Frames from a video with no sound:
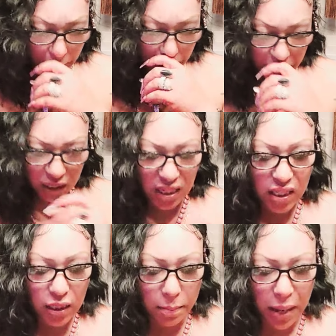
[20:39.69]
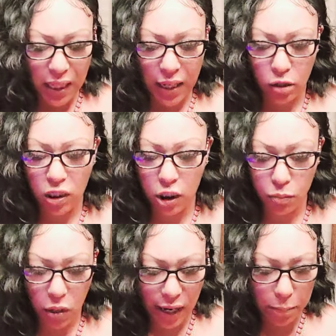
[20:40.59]
see somebody else as a
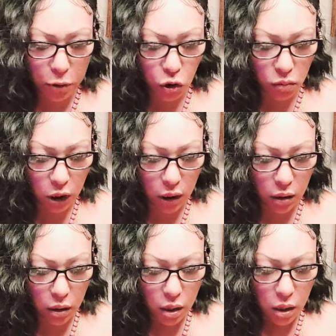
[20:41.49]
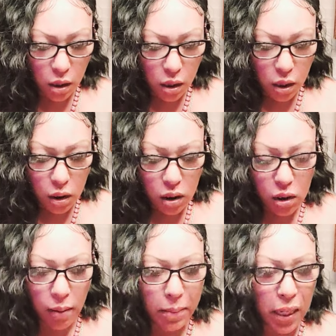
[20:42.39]
bright opportunity.
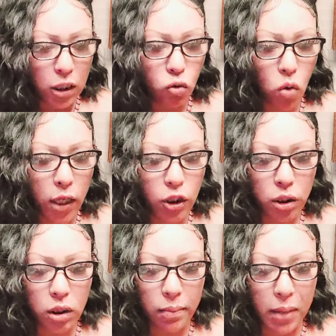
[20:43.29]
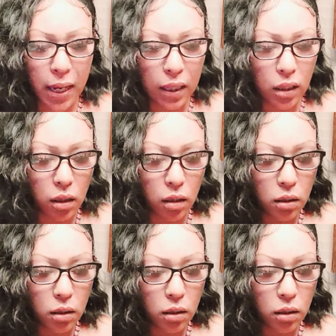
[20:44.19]
Somebody is watching somebody